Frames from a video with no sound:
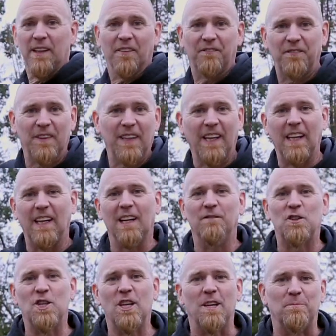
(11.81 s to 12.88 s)
the fleet of
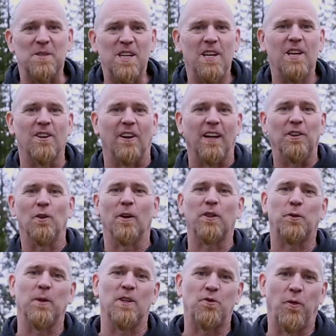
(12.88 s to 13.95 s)
Jeeps here at
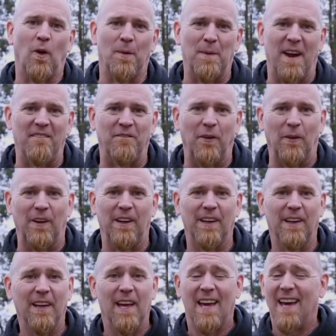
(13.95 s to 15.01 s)
Northridge 4x4.
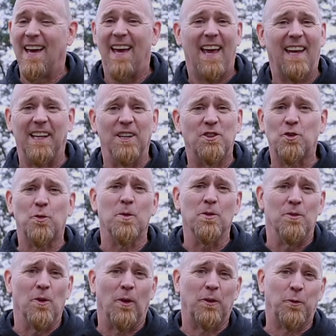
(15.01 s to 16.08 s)
And in true
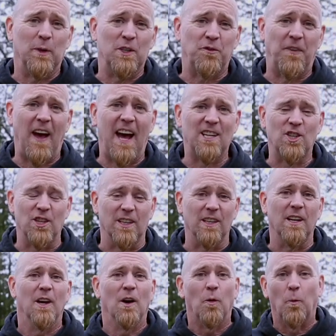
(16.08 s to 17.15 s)
Northridge fashion,
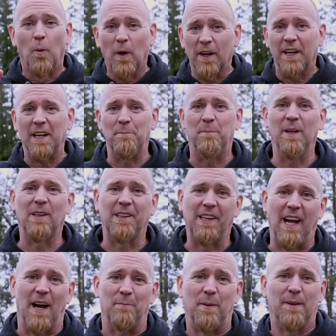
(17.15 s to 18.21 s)
we're gonna build
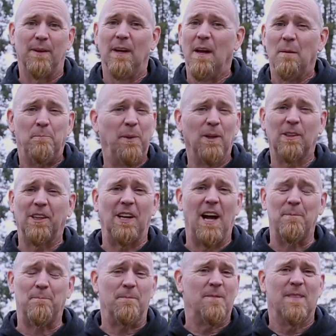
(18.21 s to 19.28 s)
it up. Build it
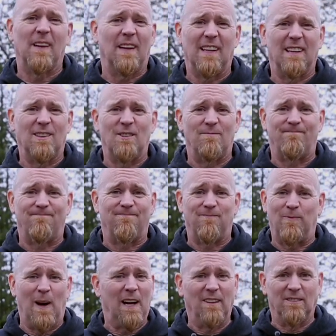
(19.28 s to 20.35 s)
up,
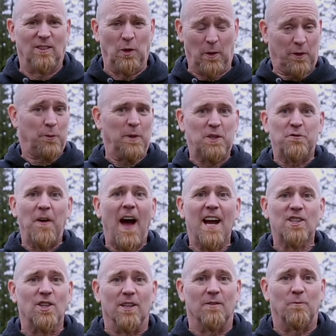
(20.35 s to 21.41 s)
well, Northridge
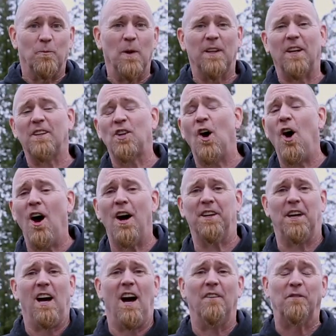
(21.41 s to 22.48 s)
fashion, with a ton
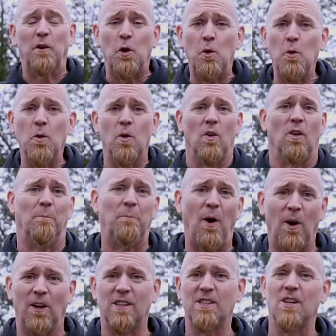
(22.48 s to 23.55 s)
of cool
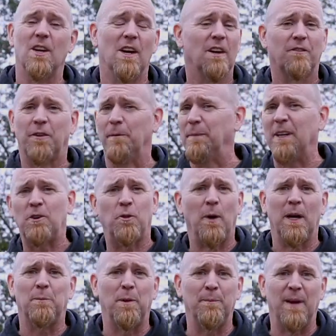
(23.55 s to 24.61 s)
parts from
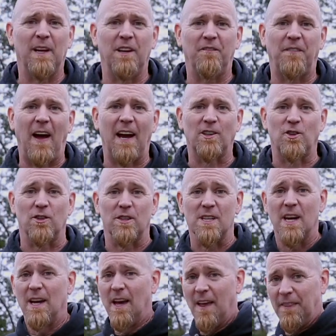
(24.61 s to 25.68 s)
incredible manufacturers.
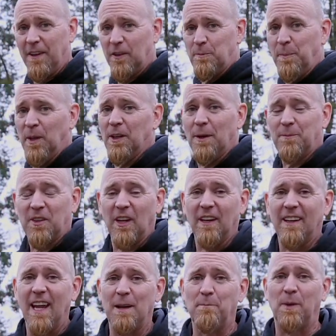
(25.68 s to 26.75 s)
This build-up's gonna
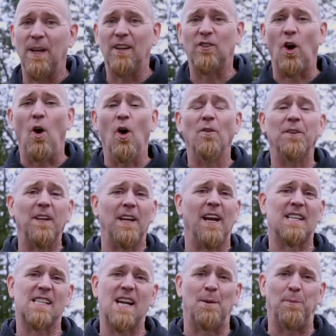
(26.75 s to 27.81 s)
take place over the
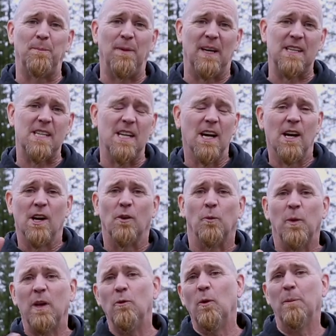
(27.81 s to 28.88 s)
next couple months.
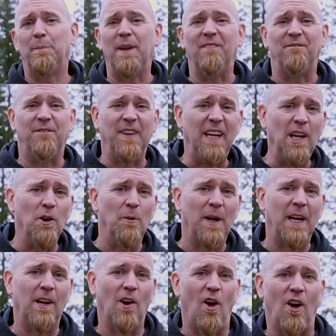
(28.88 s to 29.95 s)
We will be
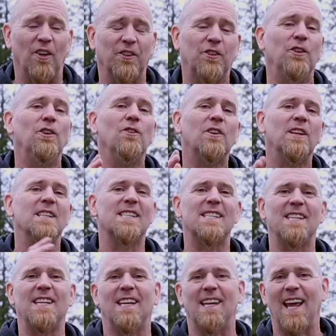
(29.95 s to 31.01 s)
videoing it all so you can
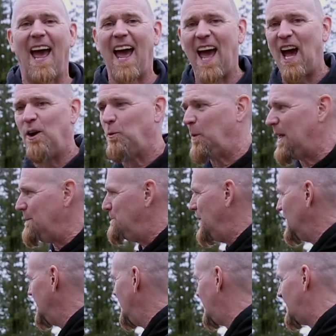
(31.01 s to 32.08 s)
see how we
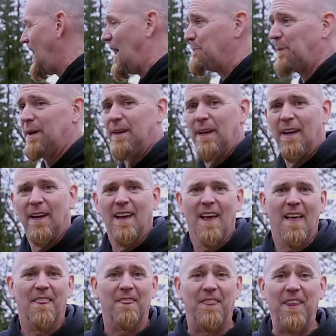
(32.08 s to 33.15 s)
build this up.
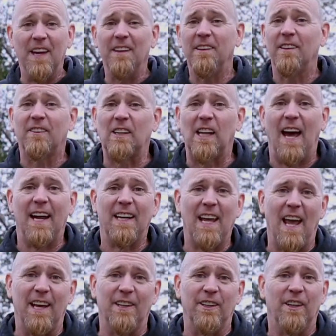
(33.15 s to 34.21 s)
Then this
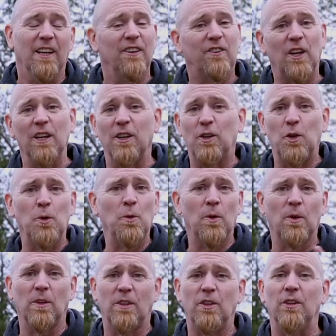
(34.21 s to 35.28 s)
Gladiator is gonna
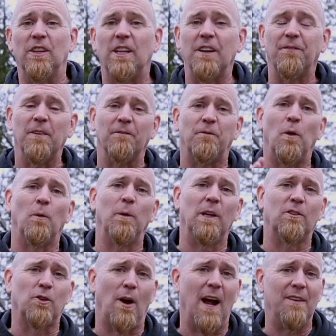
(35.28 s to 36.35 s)
tour to different
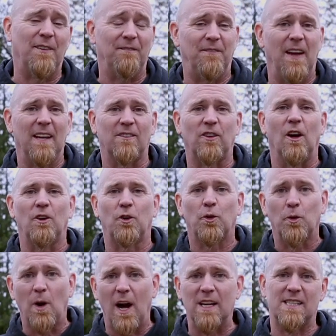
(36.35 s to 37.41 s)
four-wheel drive events
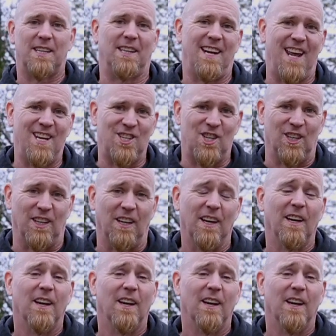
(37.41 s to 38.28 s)
across the nation.